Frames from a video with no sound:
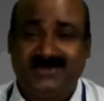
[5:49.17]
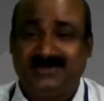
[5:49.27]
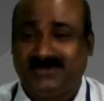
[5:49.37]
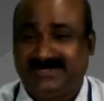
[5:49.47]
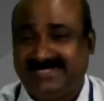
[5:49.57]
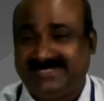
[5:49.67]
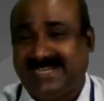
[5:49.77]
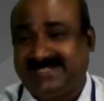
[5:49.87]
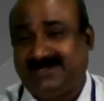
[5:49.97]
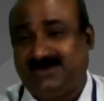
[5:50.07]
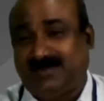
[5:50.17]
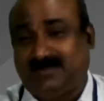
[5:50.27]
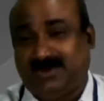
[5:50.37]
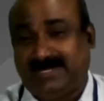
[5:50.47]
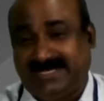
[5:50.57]
So she started to
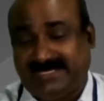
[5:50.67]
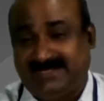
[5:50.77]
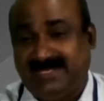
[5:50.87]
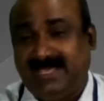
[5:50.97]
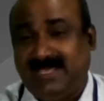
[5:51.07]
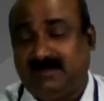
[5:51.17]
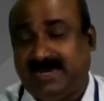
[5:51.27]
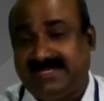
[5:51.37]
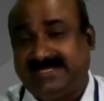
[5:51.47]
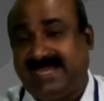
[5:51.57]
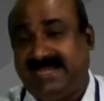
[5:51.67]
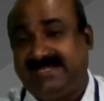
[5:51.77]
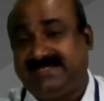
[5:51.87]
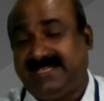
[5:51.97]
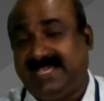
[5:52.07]
apologize. My child
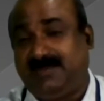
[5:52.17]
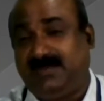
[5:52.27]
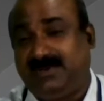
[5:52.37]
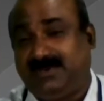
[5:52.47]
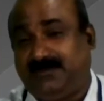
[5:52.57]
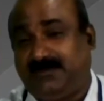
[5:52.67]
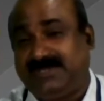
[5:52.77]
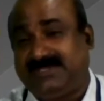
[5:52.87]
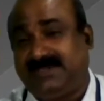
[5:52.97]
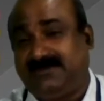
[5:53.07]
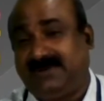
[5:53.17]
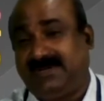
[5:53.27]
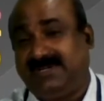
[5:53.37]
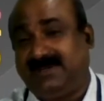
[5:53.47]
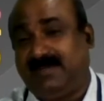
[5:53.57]
is able to fix the
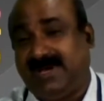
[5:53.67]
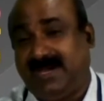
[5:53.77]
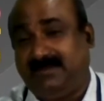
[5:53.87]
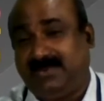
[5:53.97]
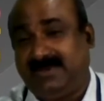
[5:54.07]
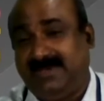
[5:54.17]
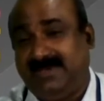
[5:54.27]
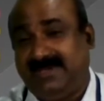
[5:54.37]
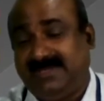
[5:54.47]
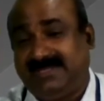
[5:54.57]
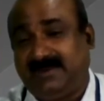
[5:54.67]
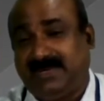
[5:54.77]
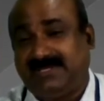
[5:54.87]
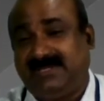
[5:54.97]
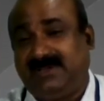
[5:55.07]
world map, the
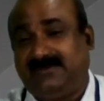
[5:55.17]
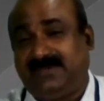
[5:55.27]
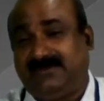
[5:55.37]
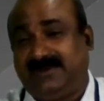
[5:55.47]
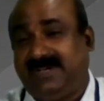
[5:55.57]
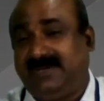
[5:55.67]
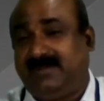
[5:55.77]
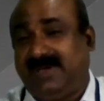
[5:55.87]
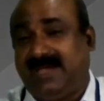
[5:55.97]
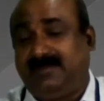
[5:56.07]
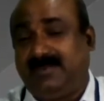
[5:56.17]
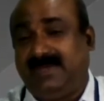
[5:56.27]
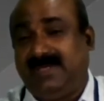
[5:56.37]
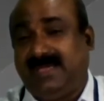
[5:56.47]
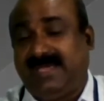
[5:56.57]
puzzle of the world map,
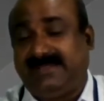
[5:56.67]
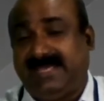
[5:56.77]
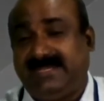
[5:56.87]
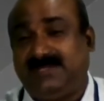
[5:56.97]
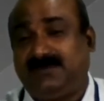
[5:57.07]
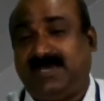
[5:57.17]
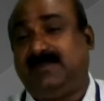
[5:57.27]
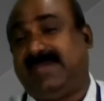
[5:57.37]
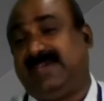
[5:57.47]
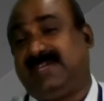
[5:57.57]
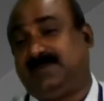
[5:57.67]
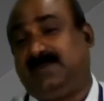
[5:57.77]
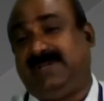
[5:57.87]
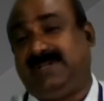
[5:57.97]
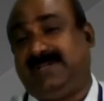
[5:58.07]
and that is why my
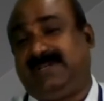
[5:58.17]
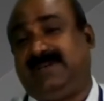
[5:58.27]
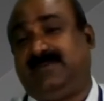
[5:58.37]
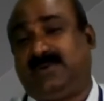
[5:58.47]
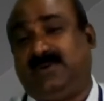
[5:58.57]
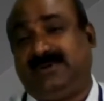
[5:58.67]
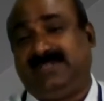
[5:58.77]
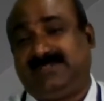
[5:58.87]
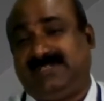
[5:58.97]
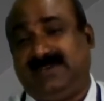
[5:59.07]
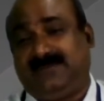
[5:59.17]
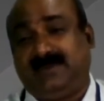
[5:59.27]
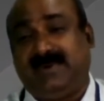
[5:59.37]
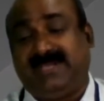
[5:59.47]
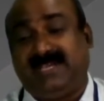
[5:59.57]
husband brought this
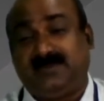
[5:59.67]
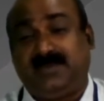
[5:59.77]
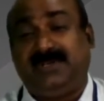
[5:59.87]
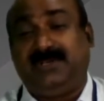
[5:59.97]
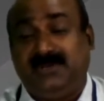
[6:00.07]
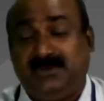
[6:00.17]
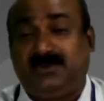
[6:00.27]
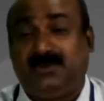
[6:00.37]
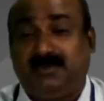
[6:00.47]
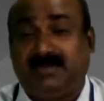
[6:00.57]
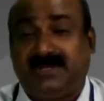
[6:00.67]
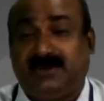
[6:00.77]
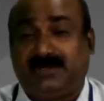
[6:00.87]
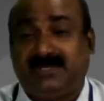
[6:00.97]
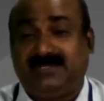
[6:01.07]
gift. My husband knew my
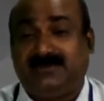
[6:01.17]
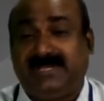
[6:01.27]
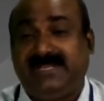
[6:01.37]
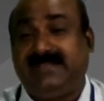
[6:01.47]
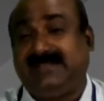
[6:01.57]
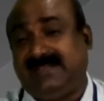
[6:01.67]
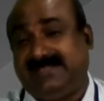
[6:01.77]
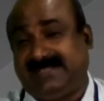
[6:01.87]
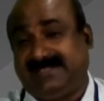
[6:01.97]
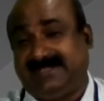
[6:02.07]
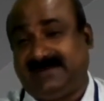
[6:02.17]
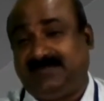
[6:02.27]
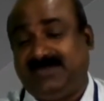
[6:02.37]
daughter is very intelligent.